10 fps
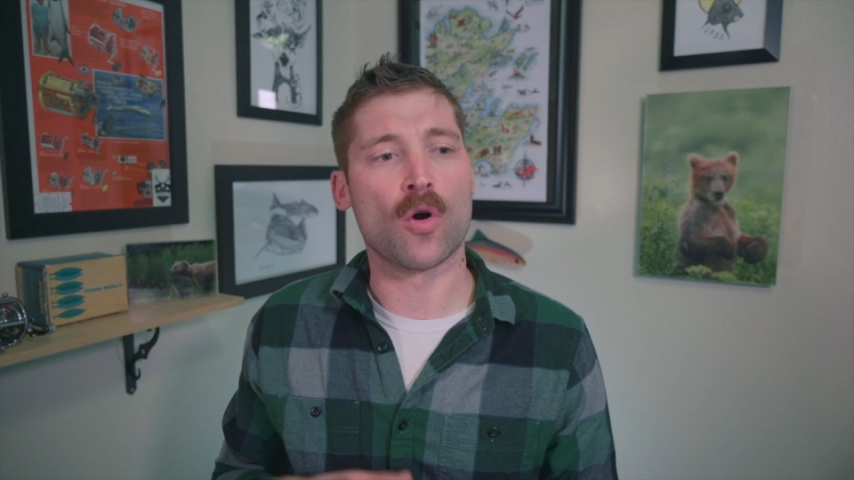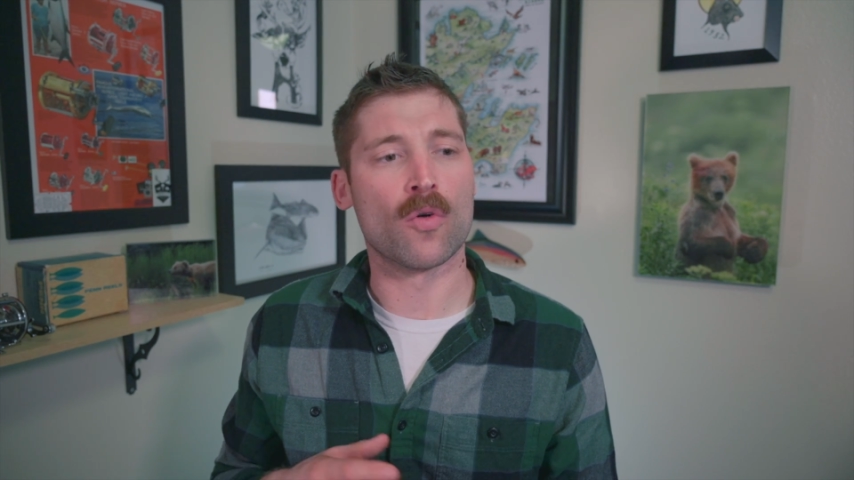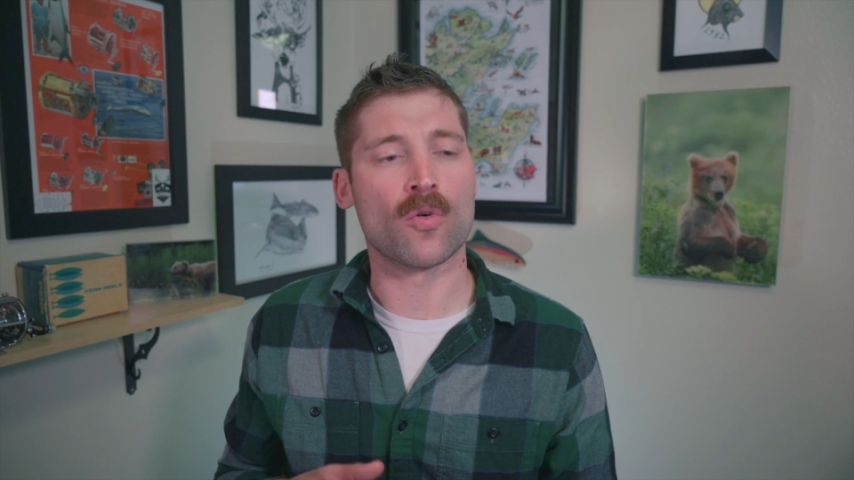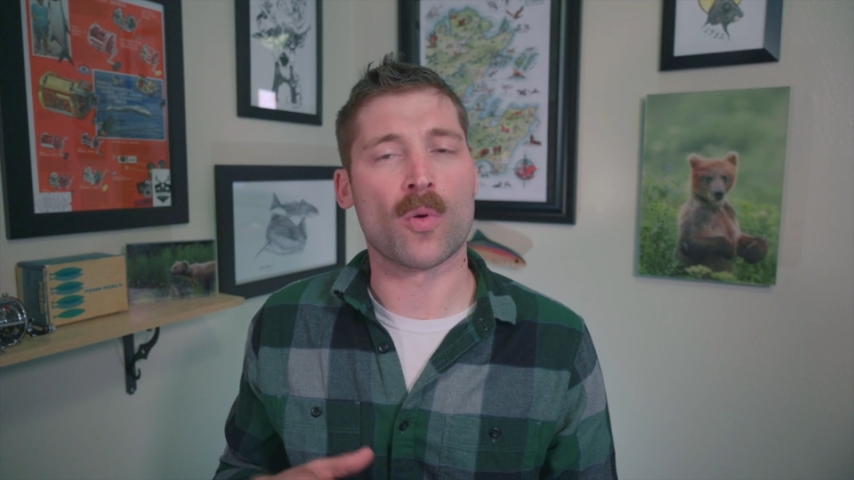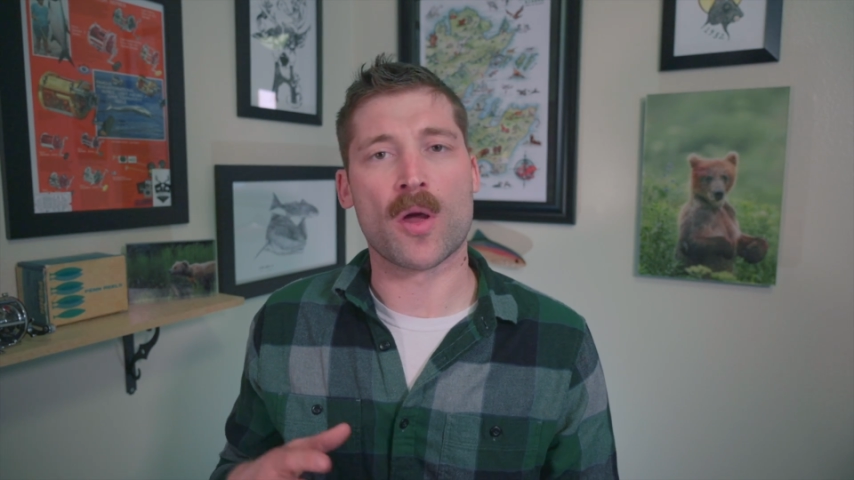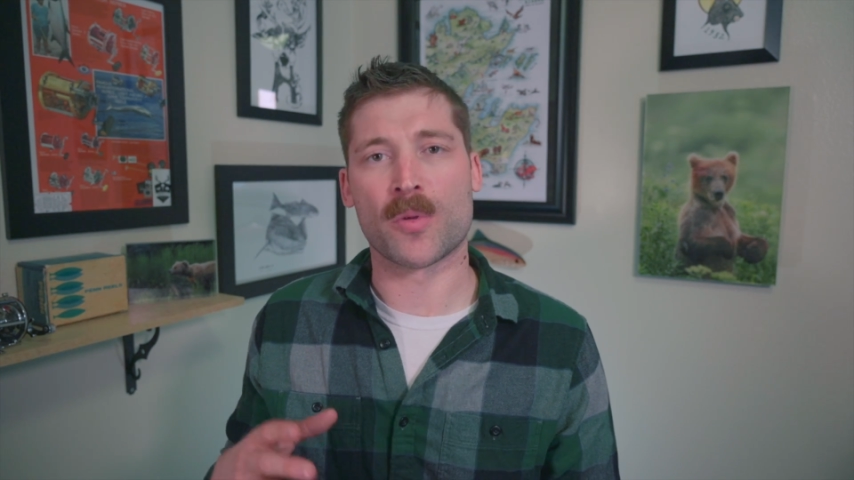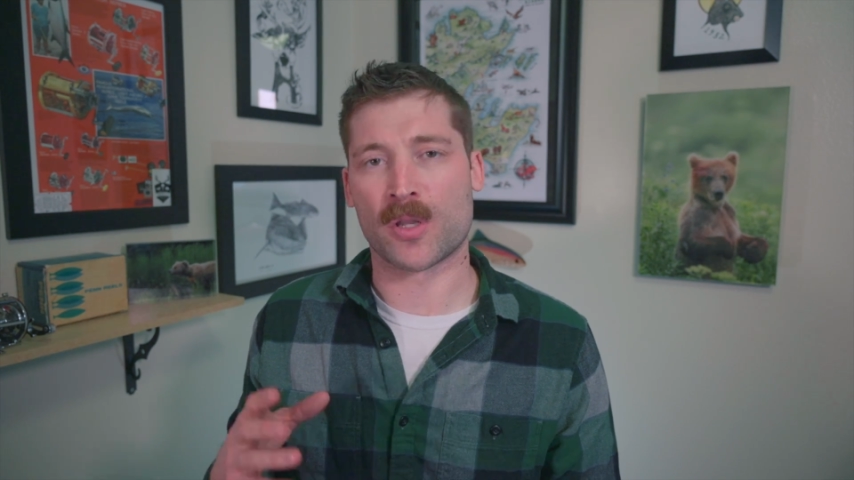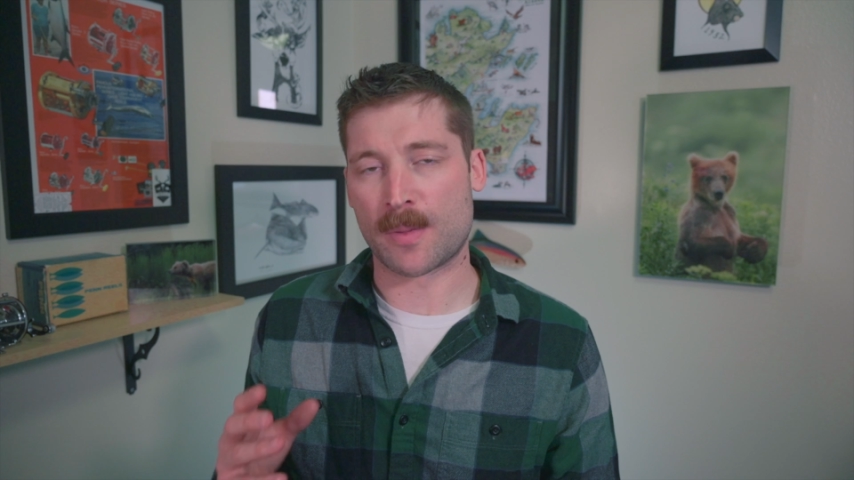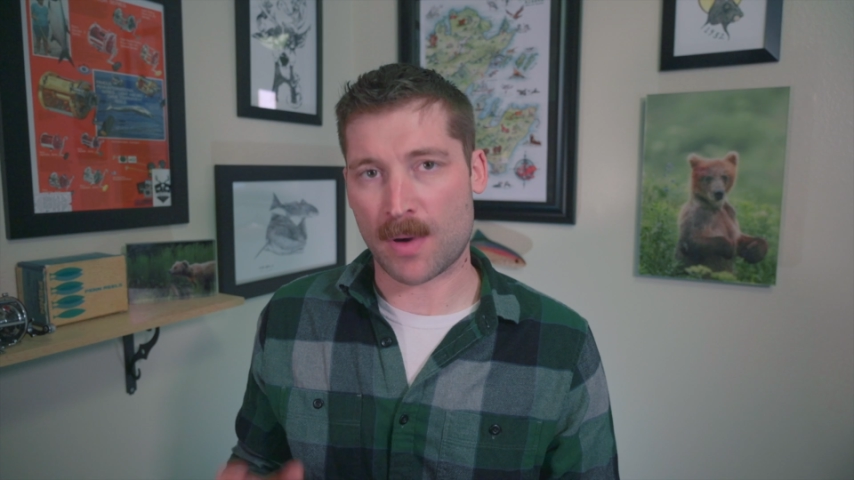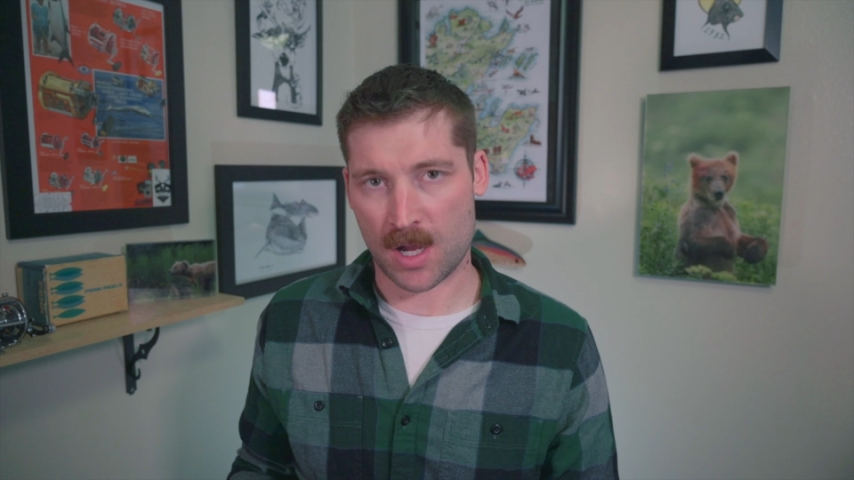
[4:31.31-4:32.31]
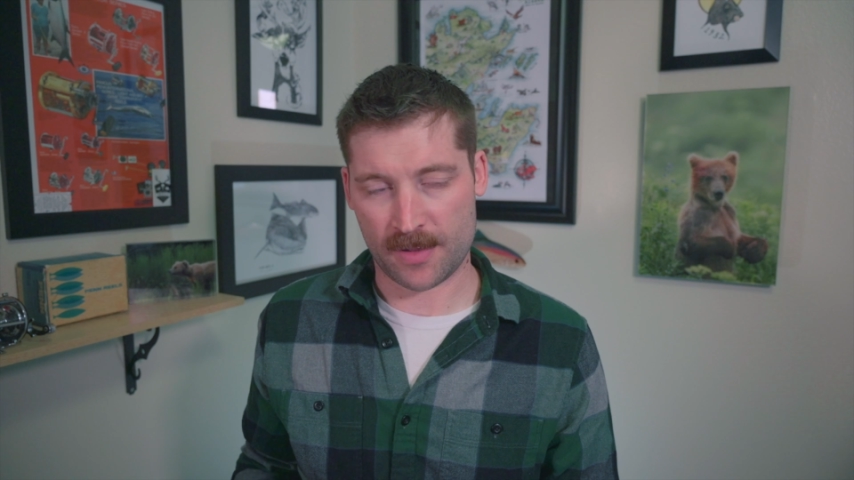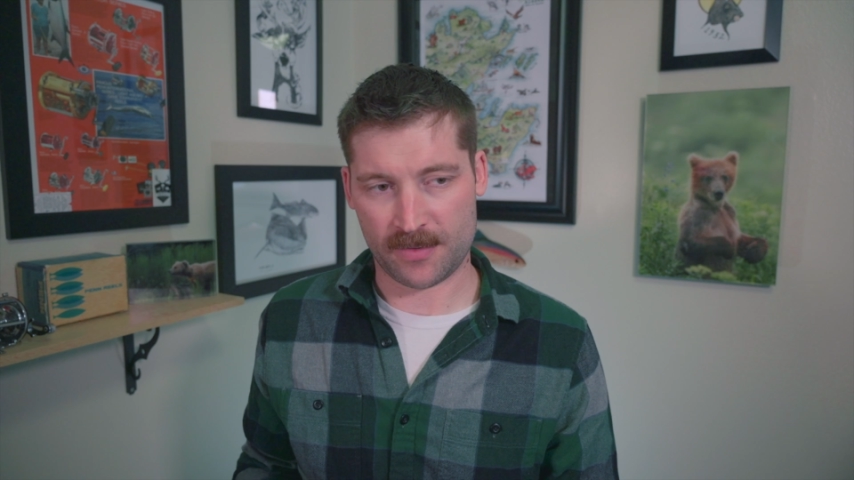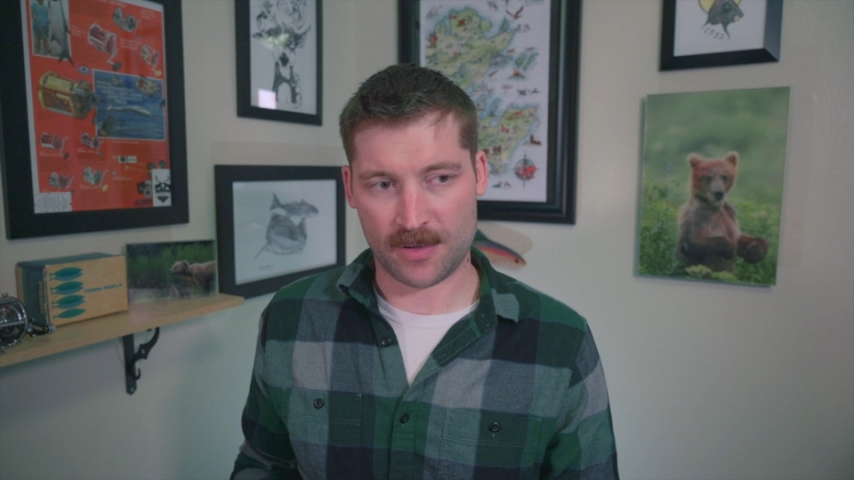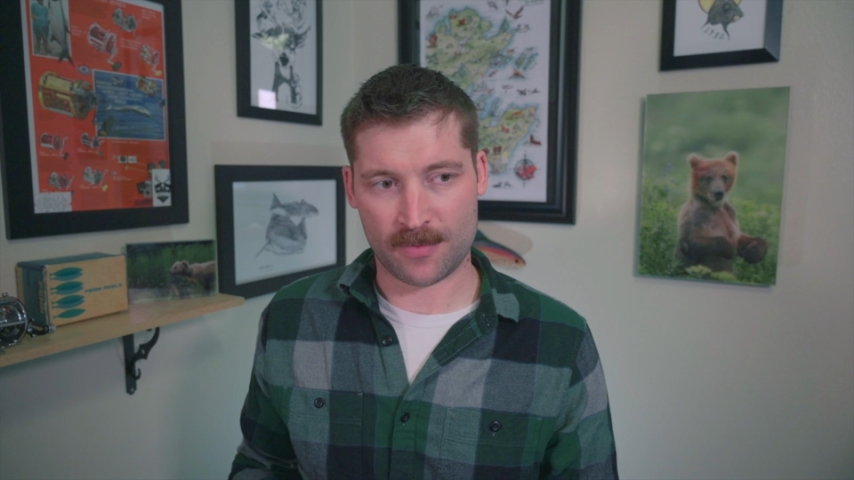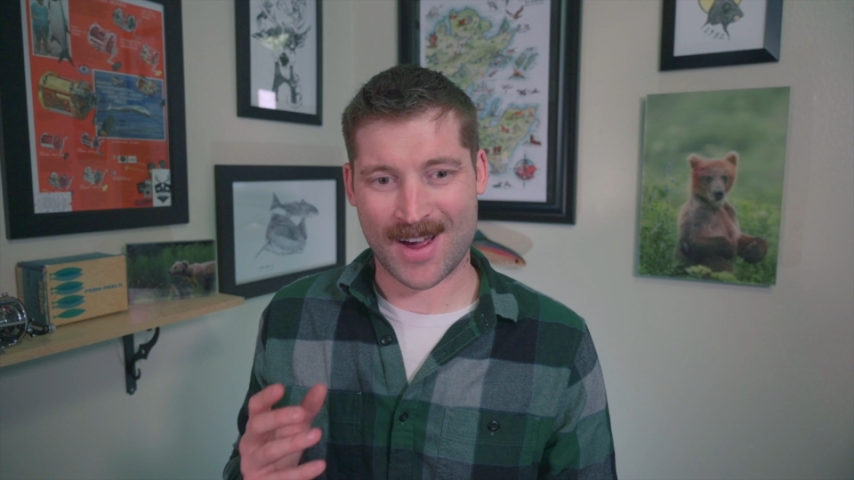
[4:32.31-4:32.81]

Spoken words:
overwhelmingly positive.